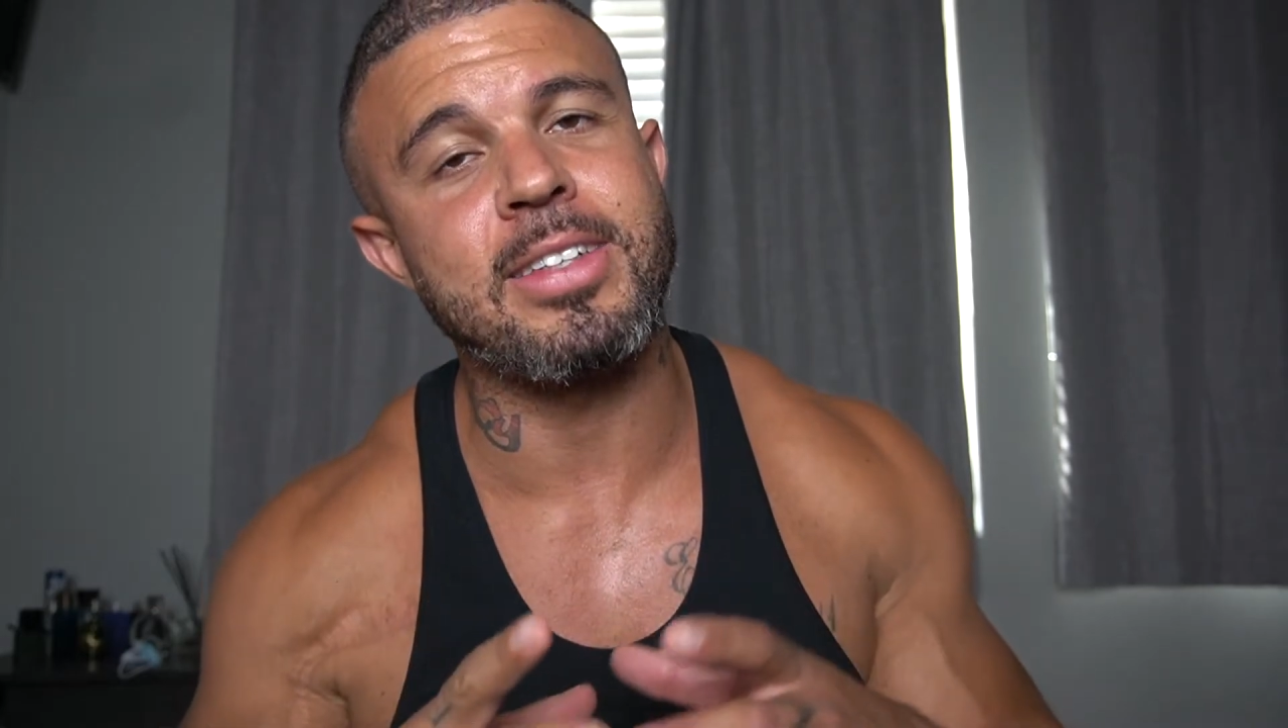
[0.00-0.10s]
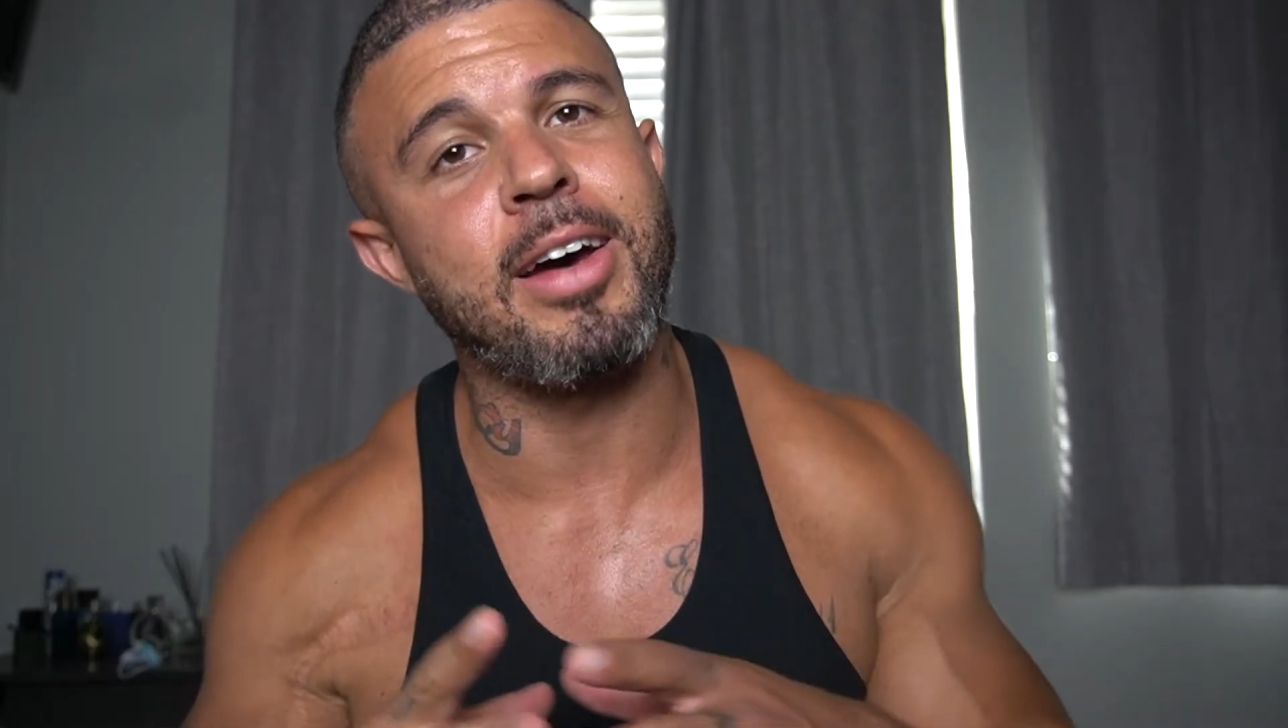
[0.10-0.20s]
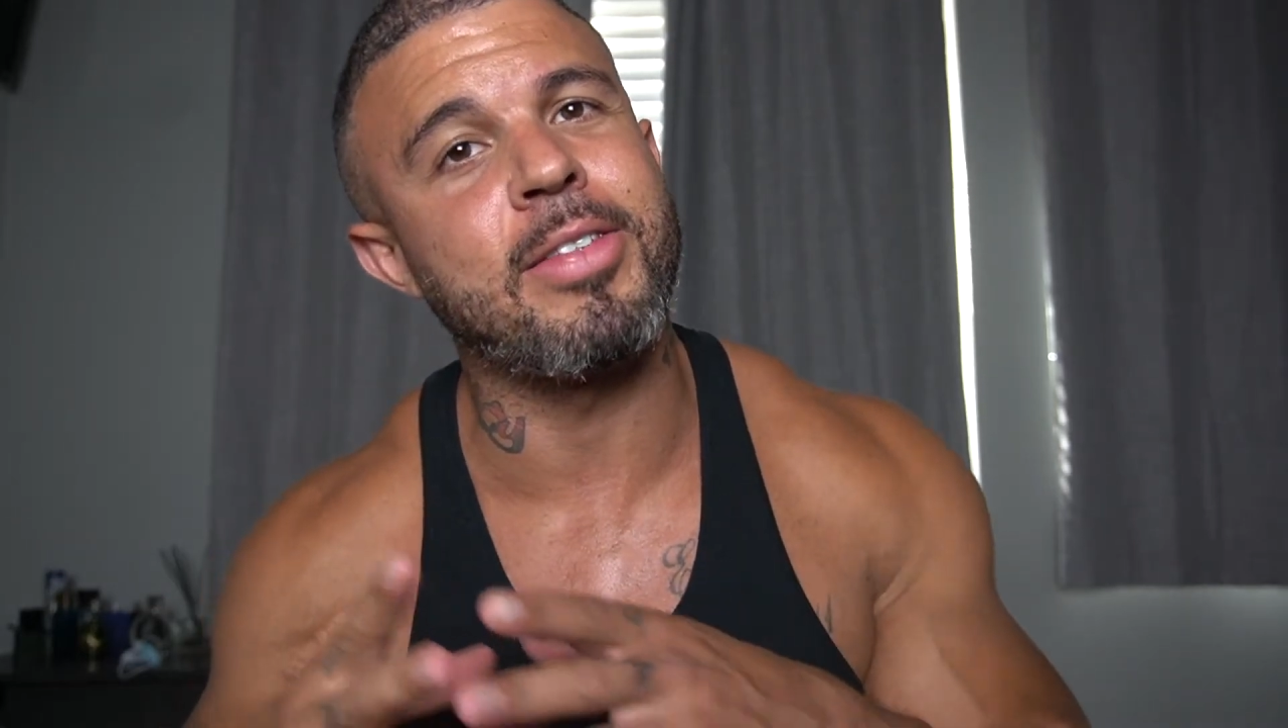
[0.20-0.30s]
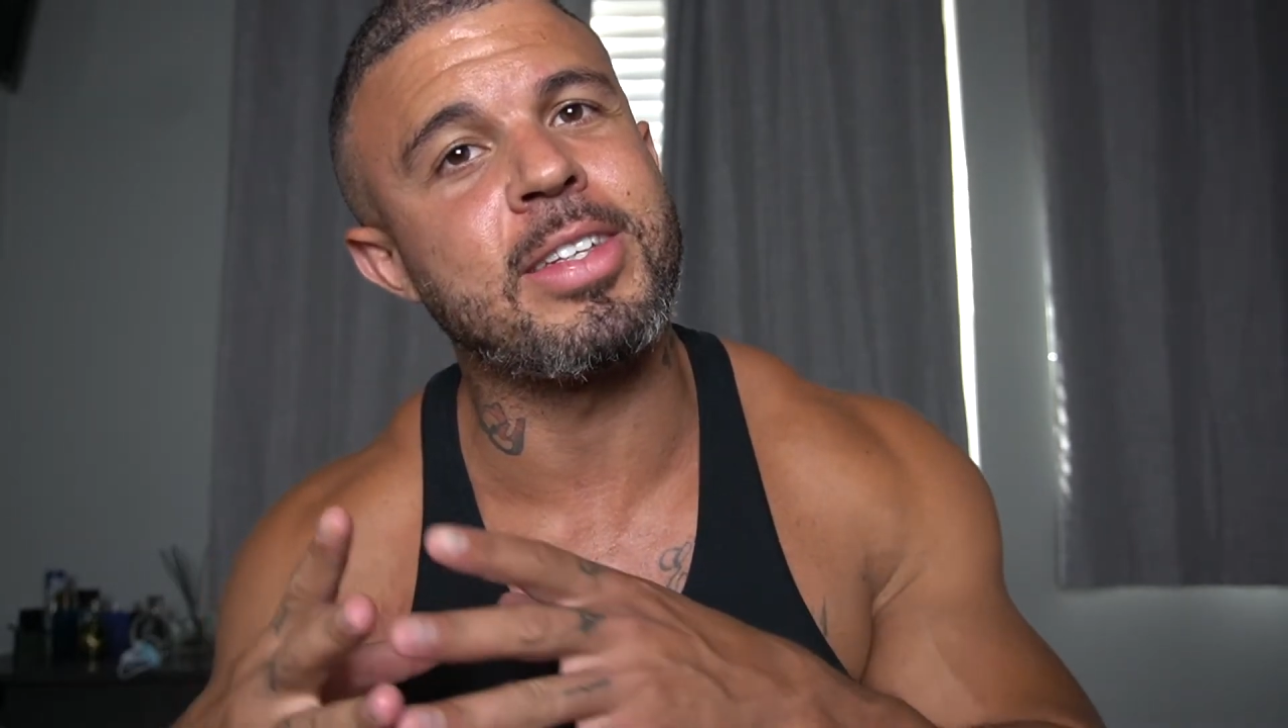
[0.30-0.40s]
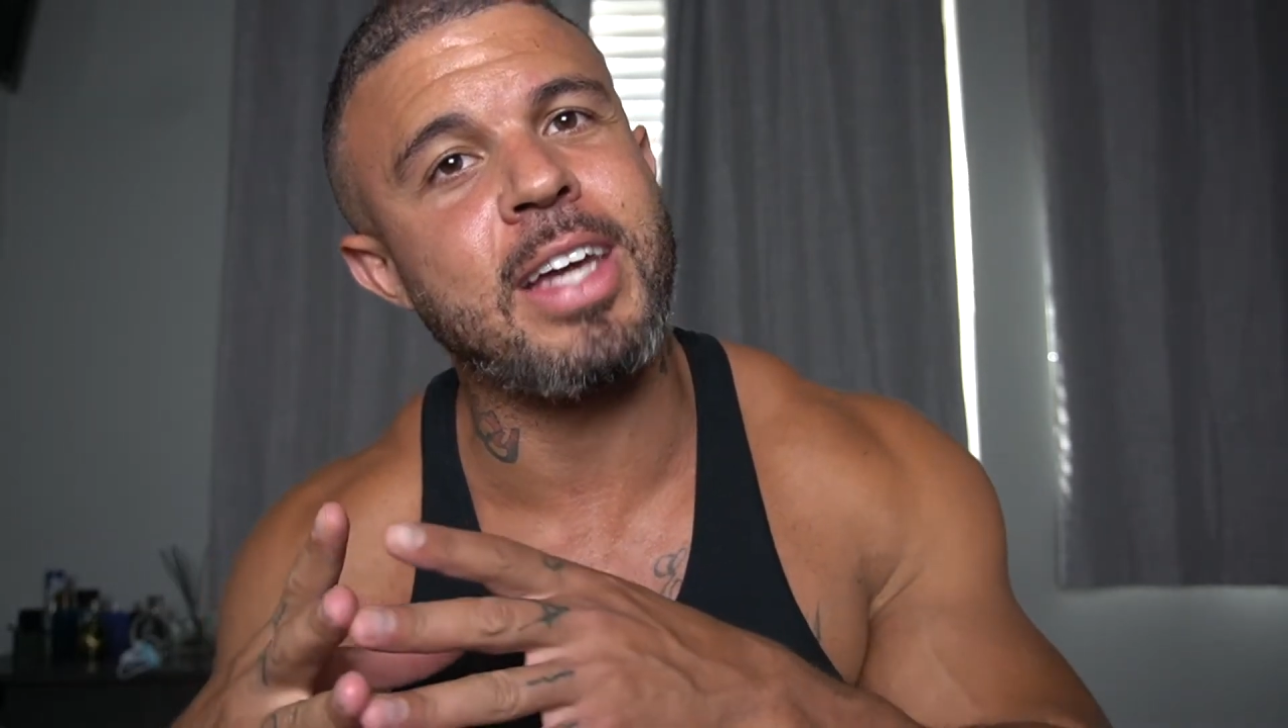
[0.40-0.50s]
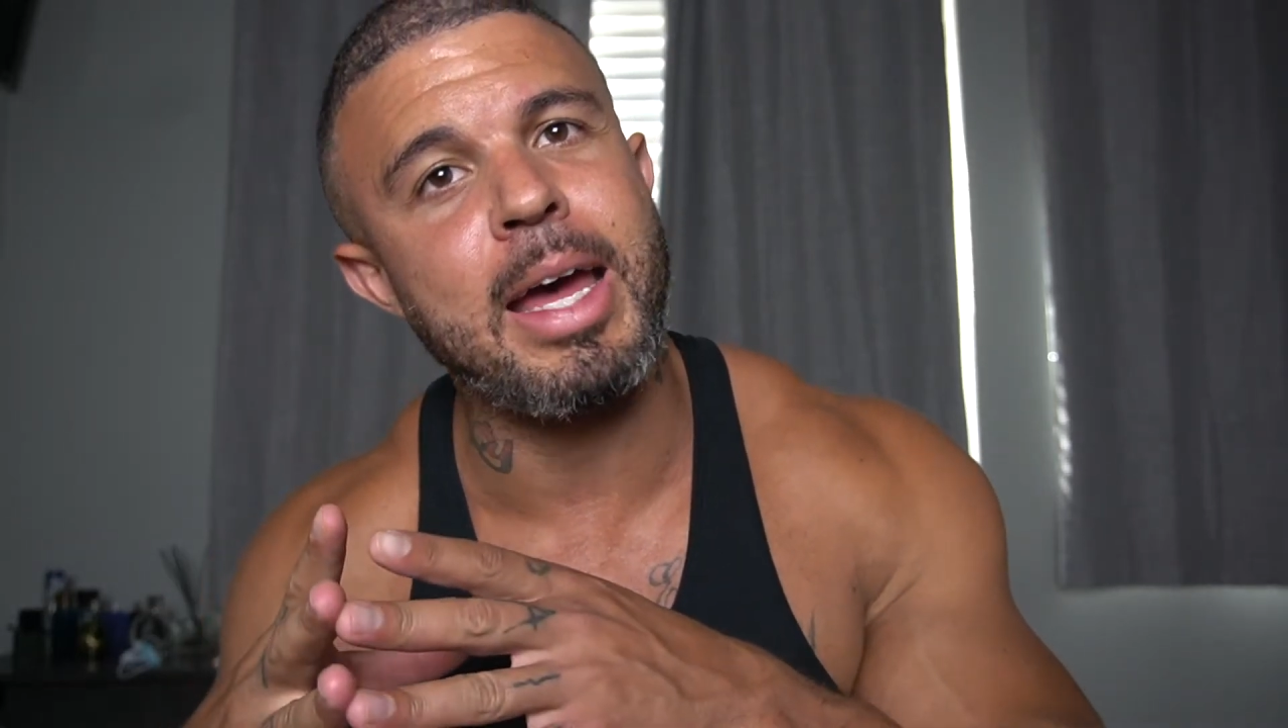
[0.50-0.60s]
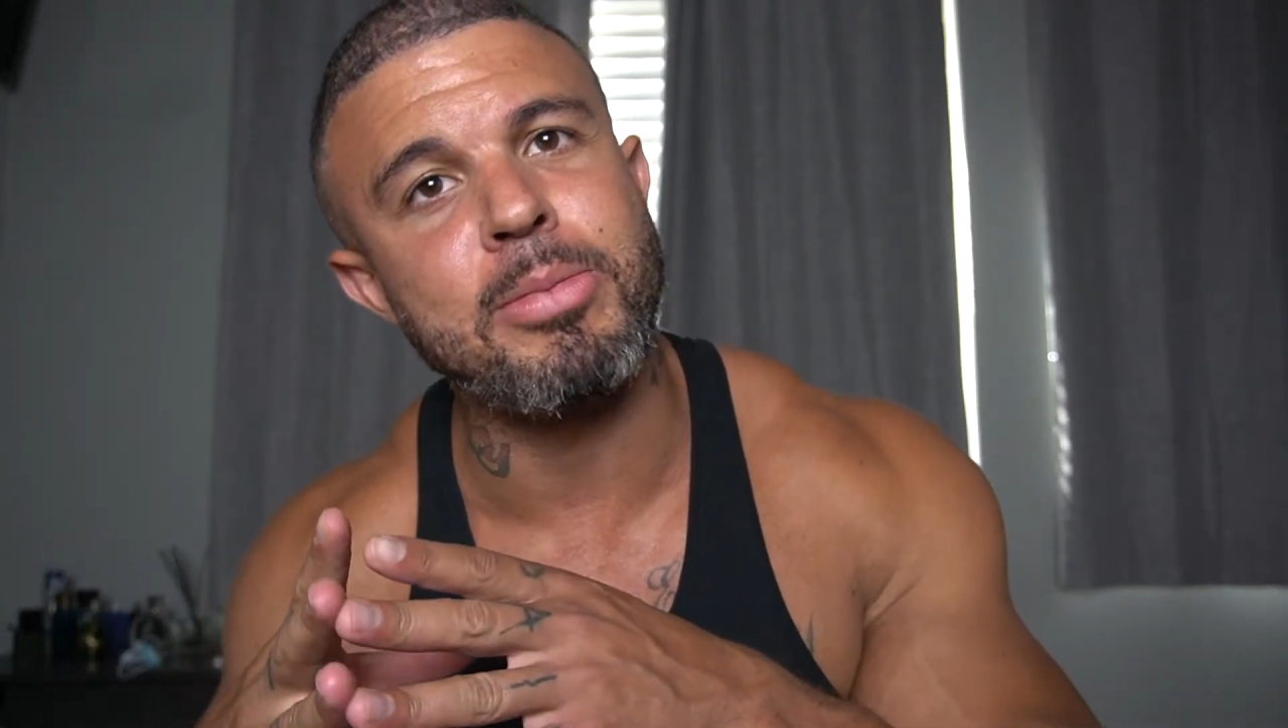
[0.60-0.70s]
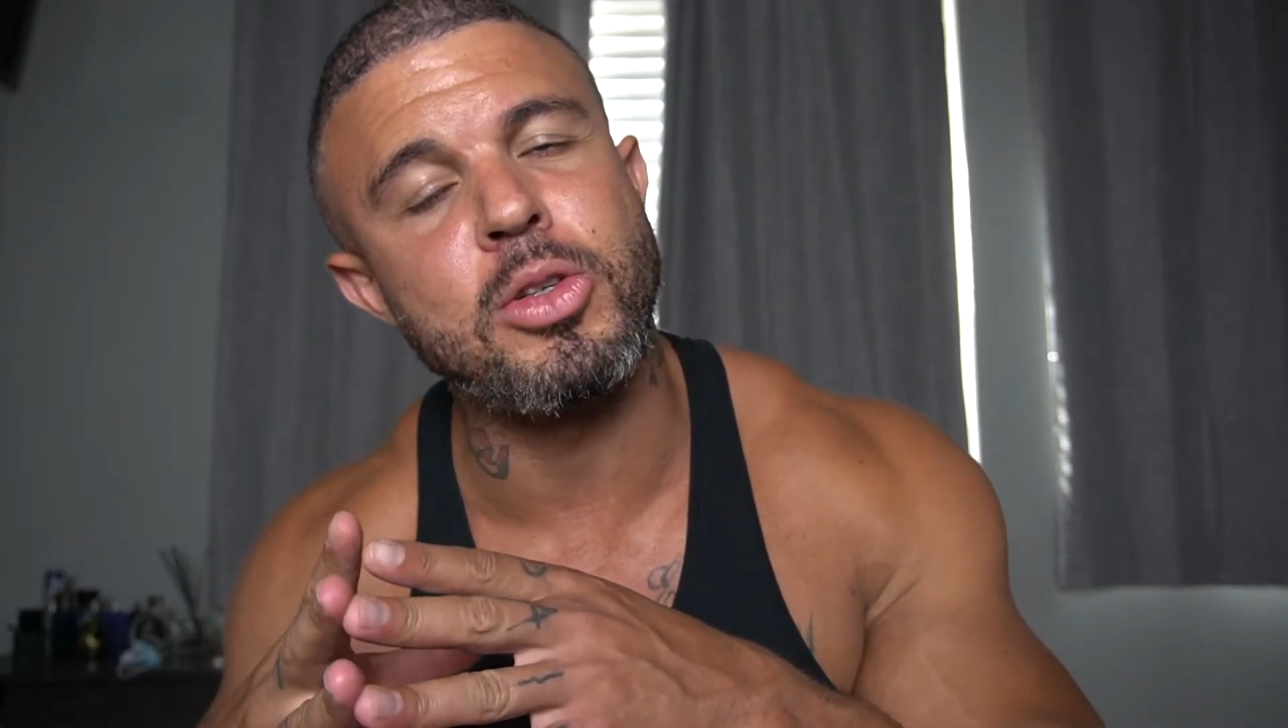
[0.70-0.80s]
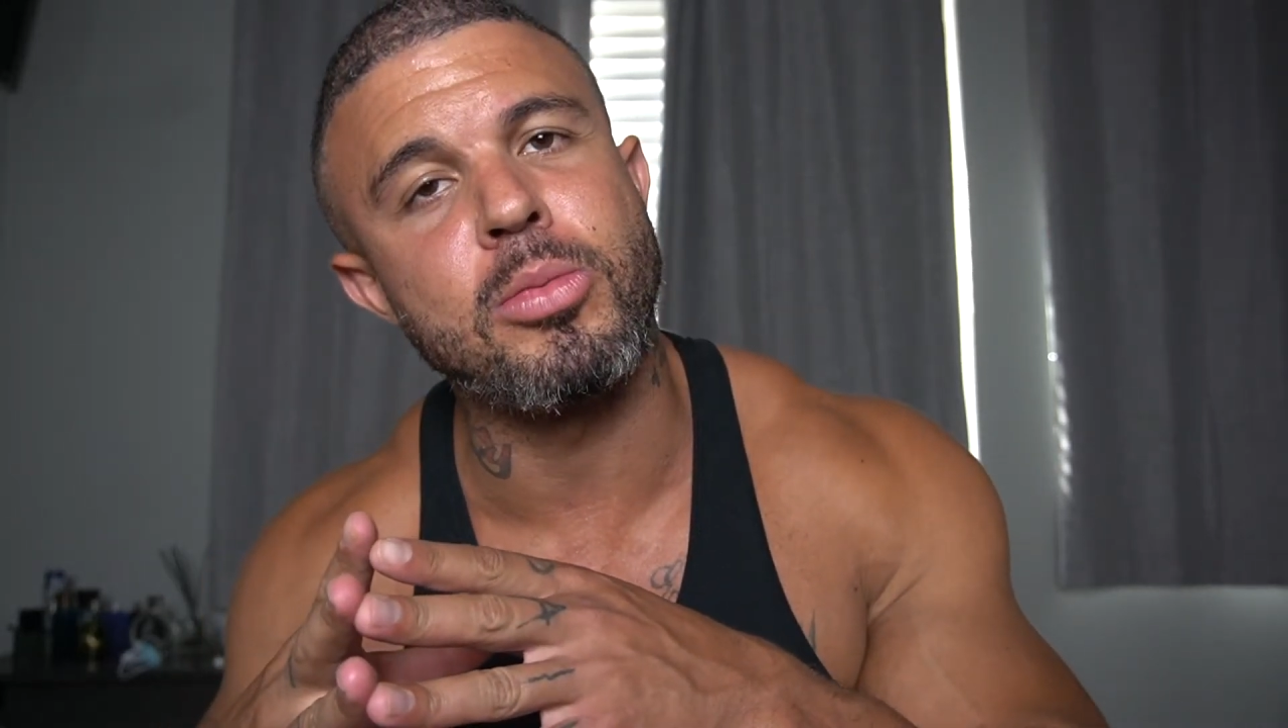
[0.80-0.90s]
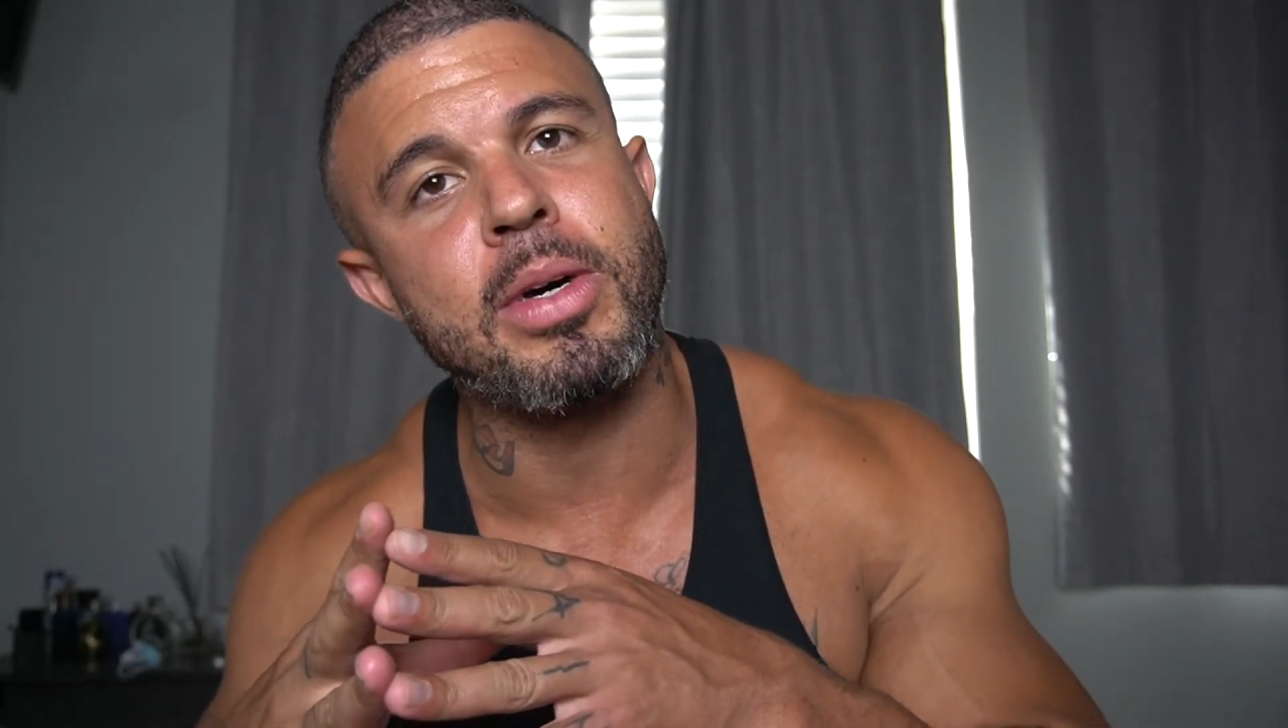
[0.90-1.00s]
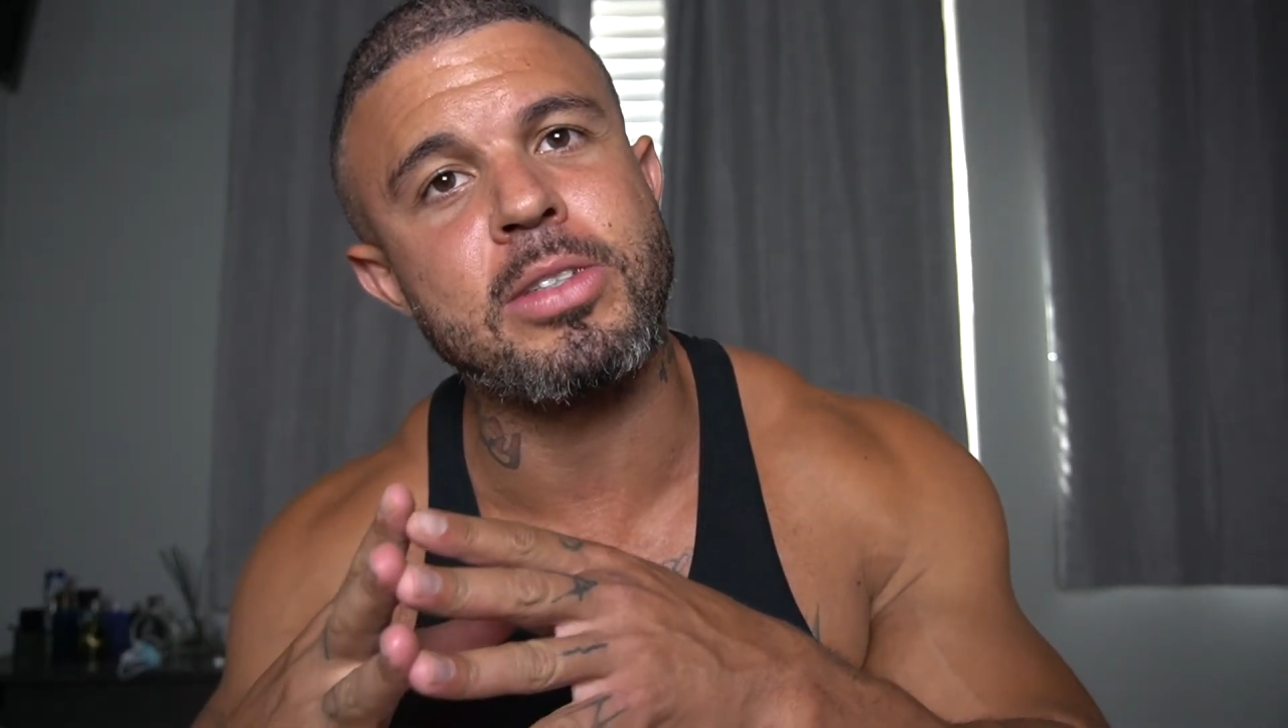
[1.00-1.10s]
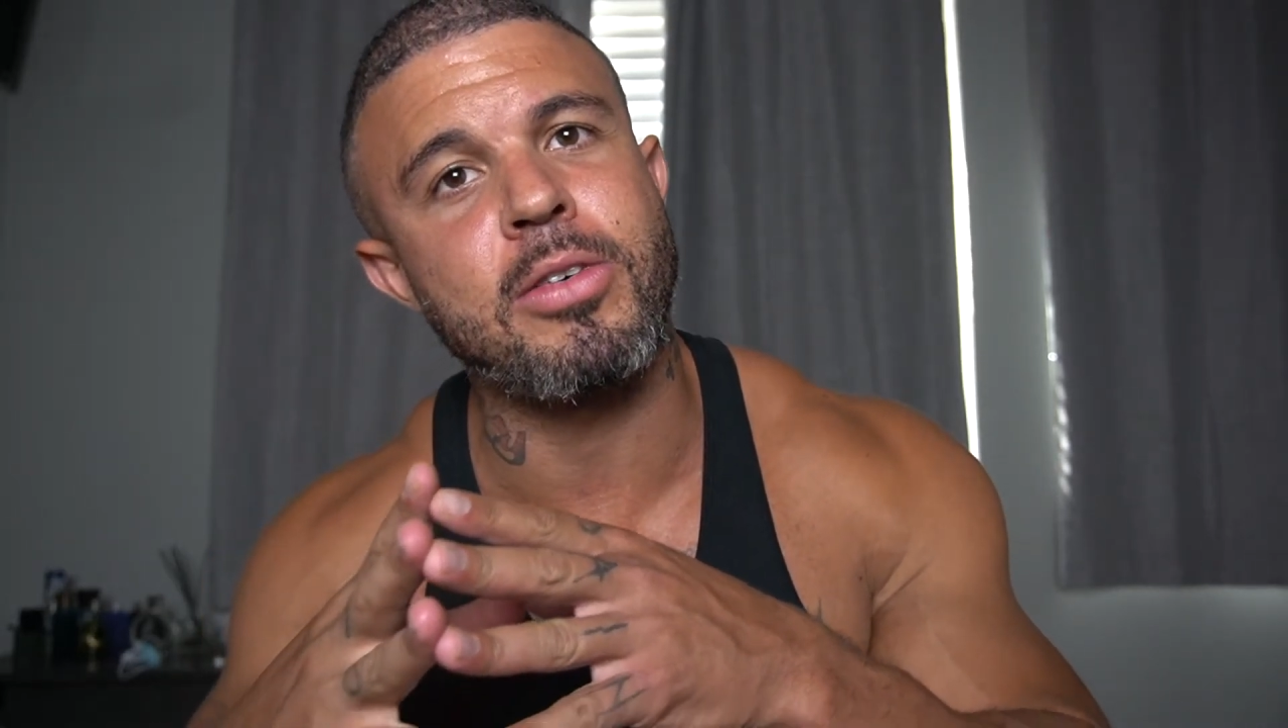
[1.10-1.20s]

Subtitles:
of the type 2 muscle